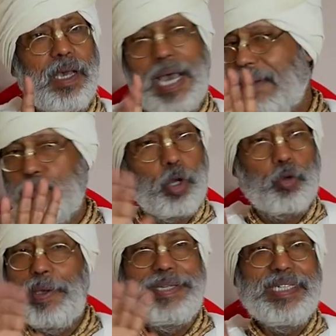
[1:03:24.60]
I am not
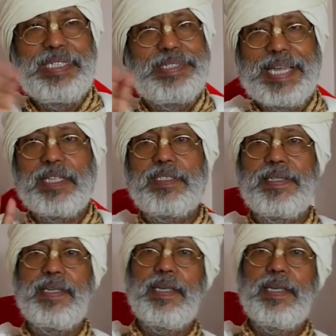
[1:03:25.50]
going in details.